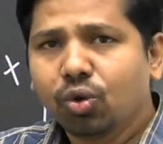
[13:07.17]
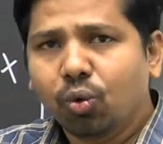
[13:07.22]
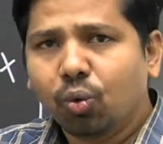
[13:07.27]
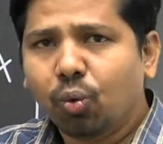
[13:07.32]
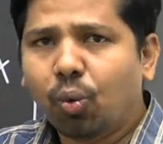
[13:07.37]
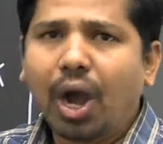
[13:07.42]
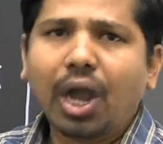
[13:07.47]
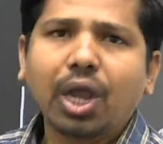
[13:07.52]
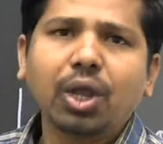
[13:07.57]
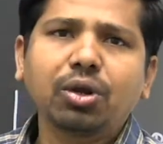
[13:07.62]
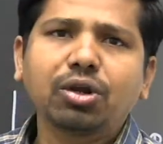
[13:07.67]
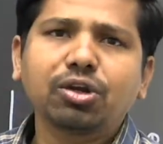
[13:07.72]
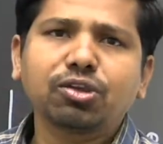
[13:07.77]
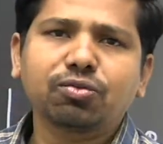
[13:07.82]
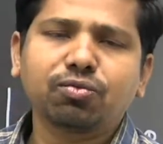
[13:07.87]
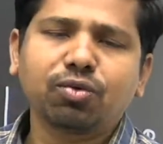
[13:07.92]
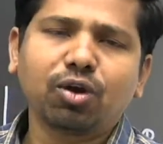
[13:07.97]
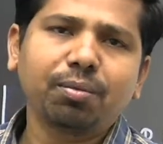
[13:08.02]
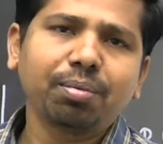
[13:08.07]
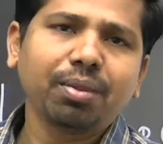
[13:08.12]
Y units
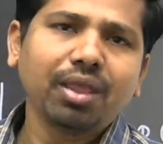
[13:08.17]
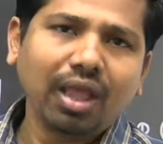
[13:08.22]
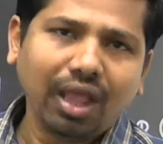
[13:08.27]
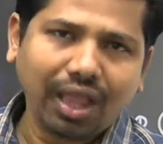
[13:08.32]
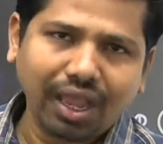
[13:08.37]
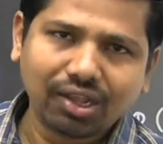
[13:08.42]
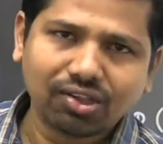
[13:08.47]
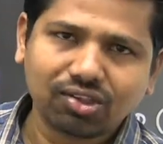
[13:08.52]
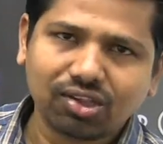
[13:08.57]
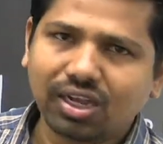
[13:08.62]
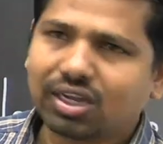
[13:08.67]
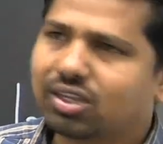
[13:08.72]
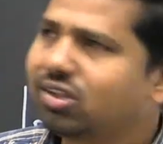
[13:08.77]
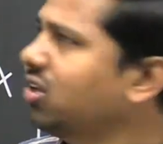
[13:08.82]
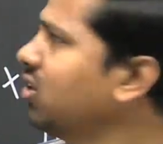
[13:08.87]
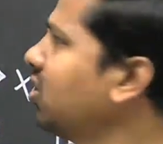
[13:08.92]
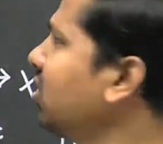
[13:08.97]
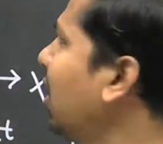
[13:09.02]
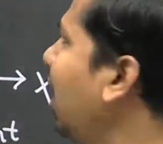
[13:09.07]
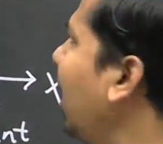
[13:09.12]
from
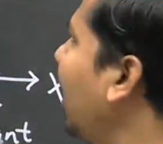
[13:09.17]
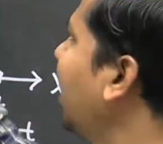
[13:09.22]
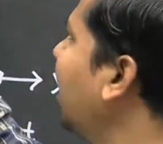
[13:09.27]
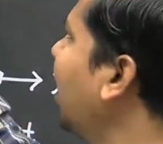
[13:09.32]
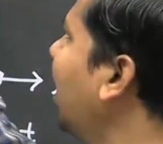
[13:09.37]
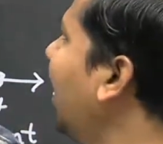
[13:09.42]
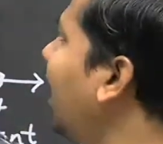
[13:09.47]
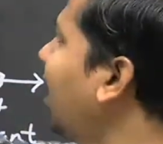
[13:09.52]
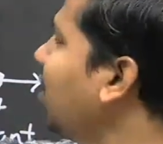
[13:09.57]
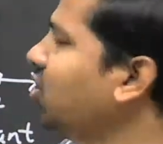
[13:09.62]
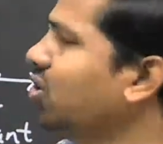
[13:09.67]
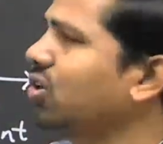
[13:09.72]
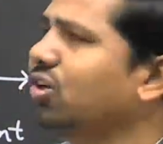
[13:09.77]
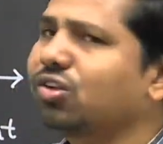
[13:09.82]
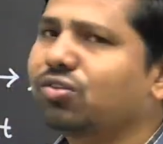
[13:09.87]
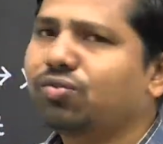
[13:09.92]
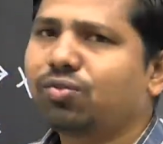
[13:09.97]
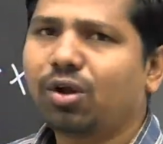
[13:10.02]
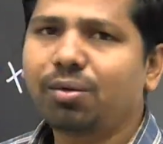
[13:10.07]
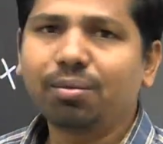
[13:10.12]
x-axis and x
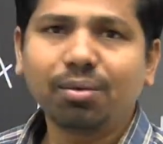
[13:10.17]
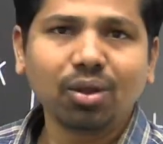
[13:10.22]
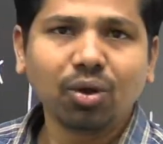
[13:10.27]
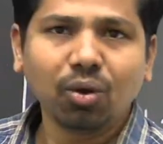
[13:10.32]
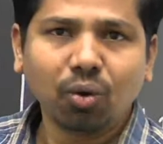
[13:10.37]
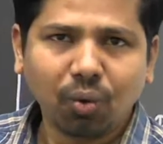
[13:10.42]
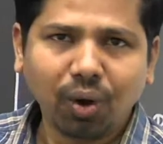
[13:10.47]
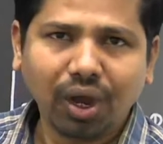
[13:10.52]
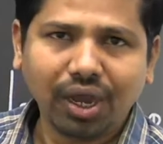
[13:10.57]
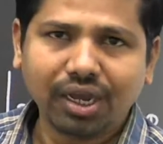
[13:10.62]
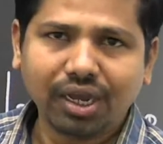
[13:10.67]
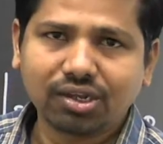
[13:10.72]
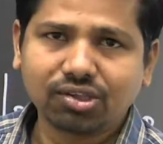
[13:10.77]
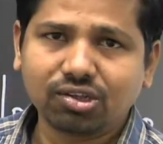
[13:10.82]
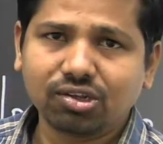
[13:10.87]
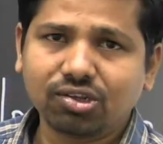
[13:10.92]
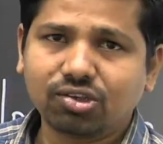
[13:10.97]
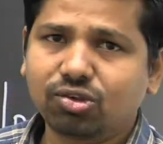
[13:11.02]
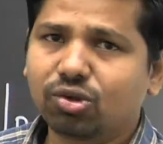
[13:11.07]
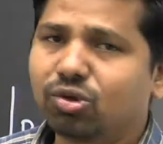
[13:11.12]
units from
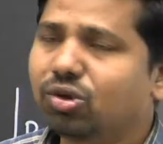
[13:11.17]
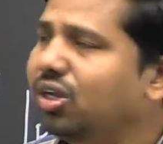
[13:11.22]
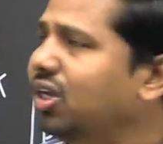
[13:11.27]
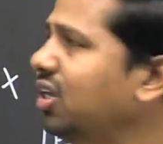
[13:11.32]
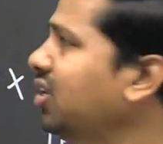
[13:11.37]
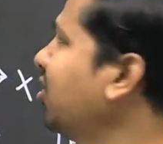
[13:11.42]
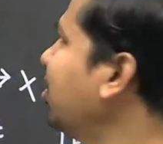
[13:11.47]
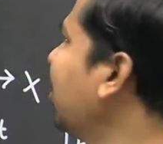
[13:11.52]
y-axis. So in